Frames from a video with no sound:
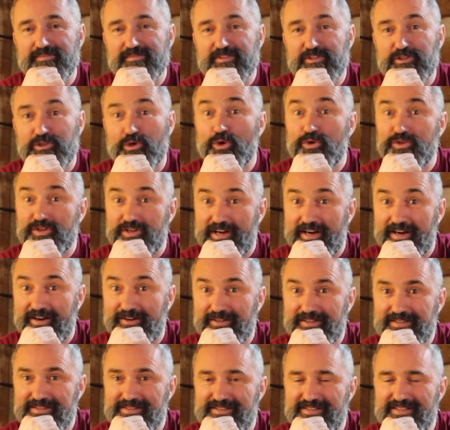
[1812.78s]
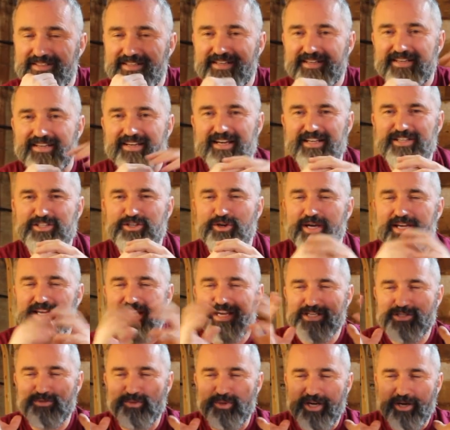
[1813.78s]
Northern Ireland. And so I
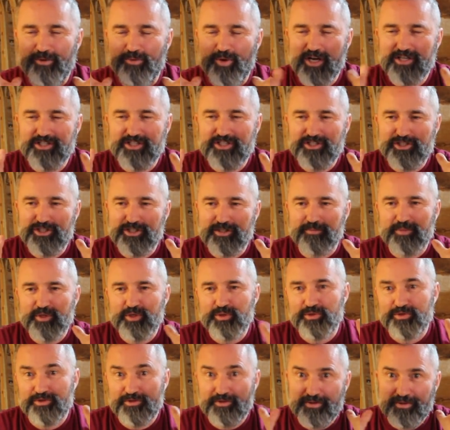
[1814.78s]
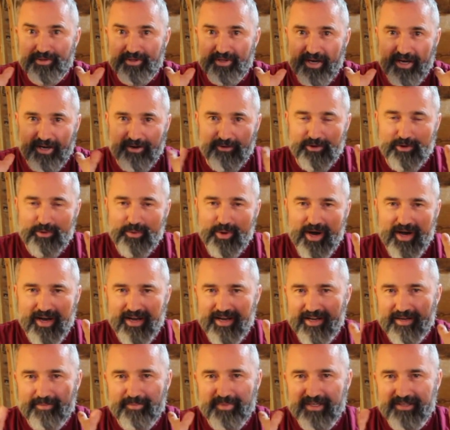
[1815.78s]
guess when I walked into your booth, I don't know why
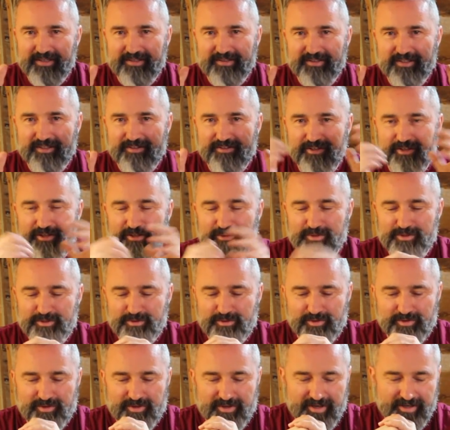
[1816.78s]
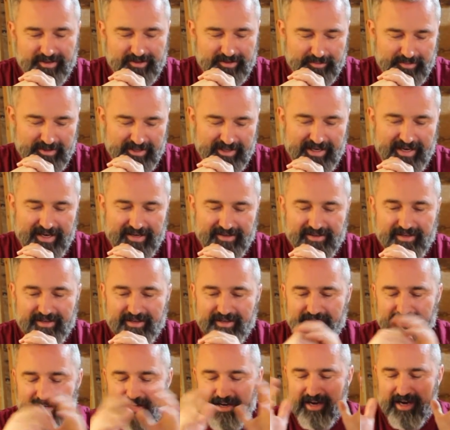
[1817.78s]
I immediately thought it was Northern Ireland. But again,
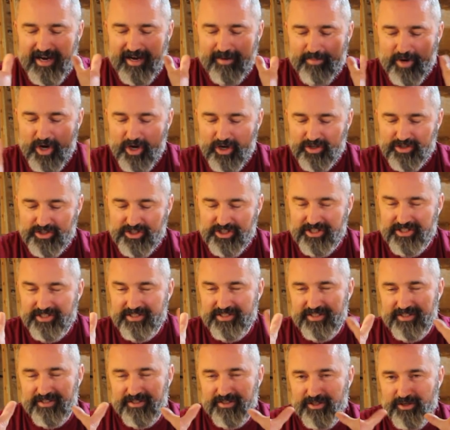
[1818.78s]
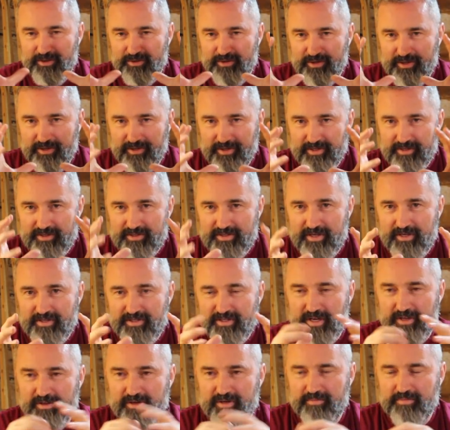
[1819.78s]
apologies, you're in the
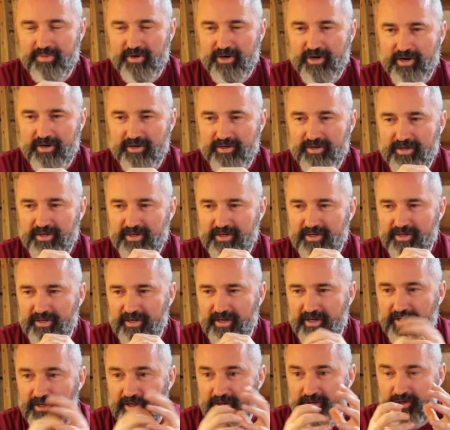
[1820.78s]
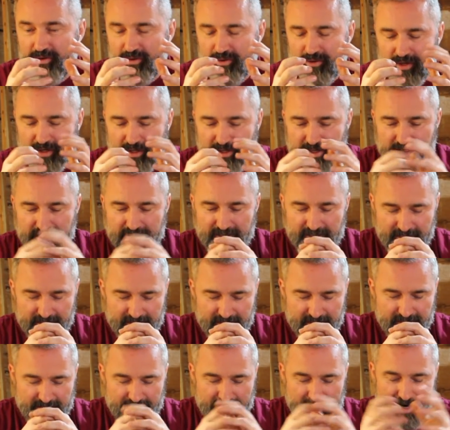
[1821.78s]
southern part in Cork.
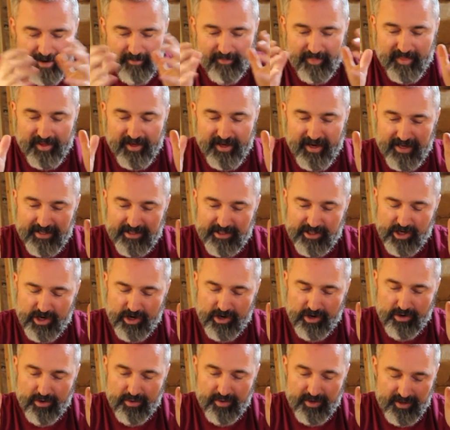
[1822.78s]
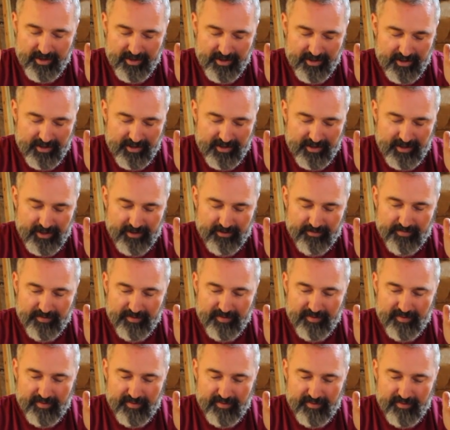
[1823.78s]
And so,
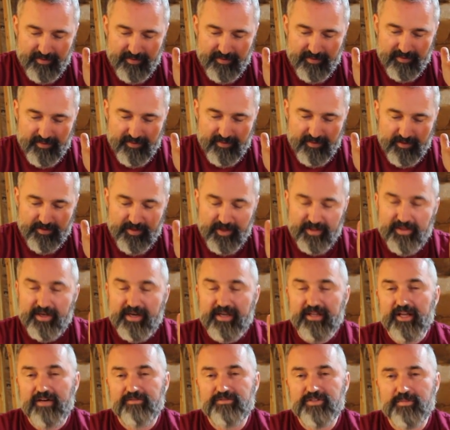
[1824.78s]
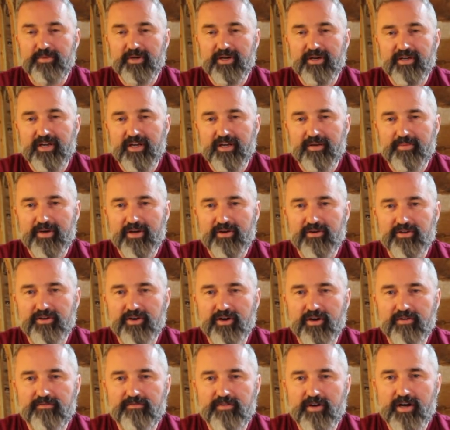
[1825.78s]
the thing that I loved about
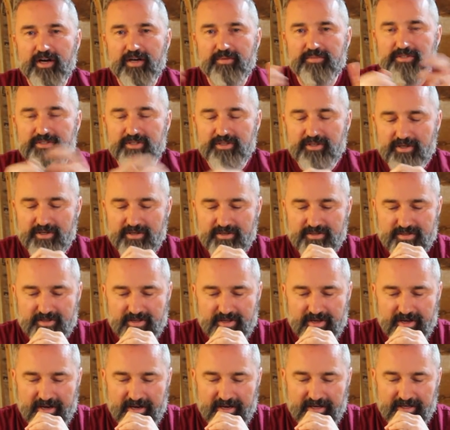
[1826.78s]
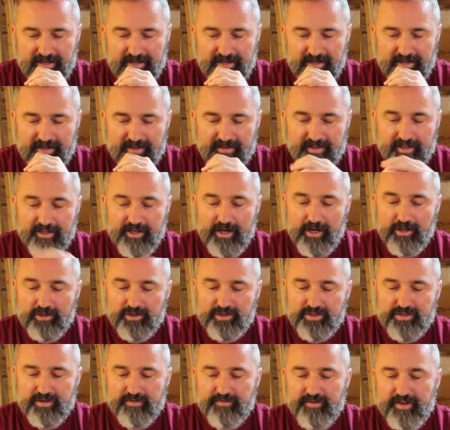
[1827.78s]
Yarn Vibes is that the
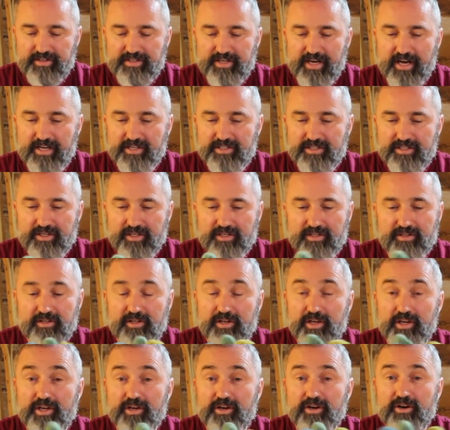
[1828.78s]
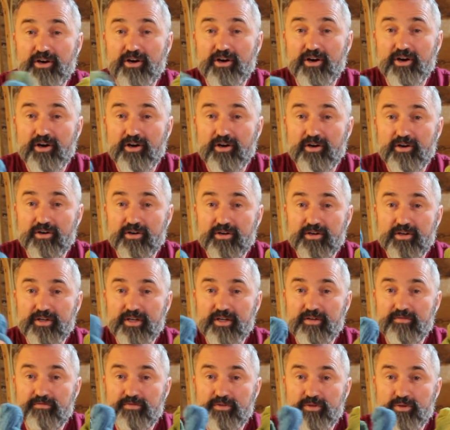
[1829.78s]
colors are fantastic. They are
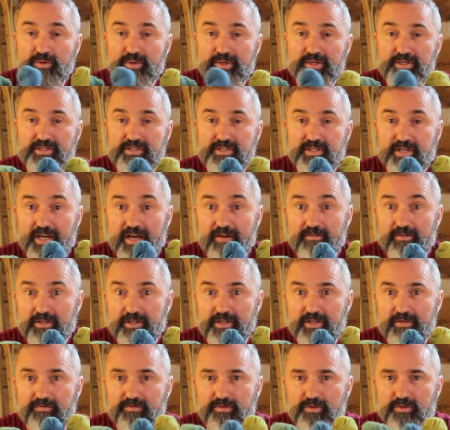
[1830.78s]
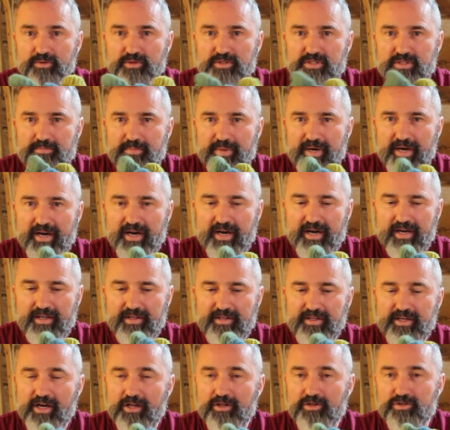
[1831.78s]
heavily influenced by
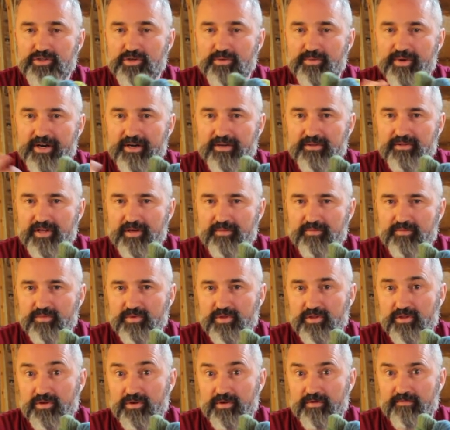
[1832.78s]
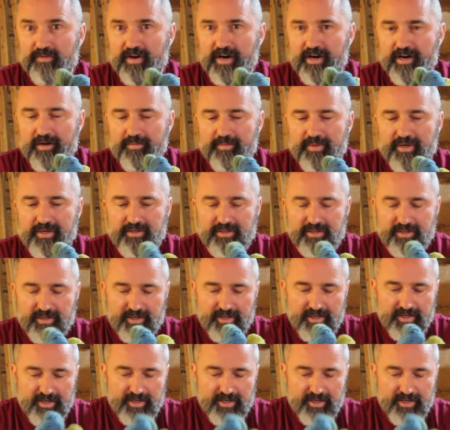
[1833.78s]
the colors around them, their environment.